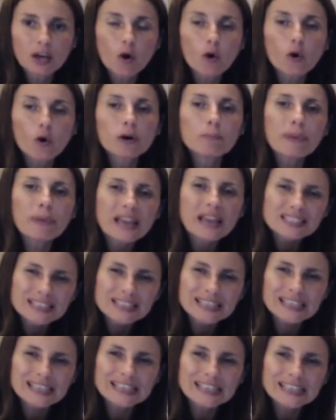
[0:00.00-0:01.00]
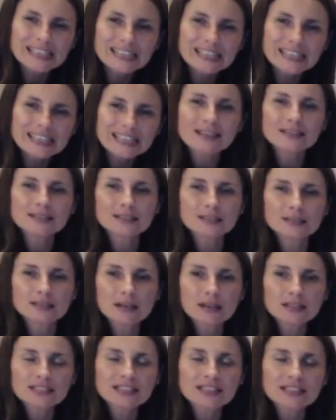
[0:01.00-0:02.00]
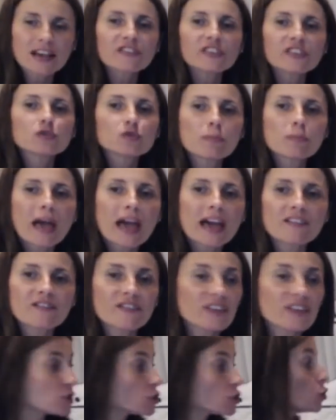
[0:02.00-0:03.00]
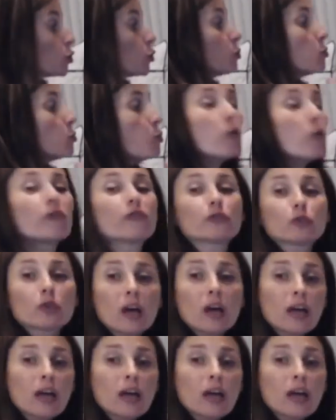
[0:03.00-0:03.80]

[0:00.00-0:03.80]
or basically dance something to manifest, to move.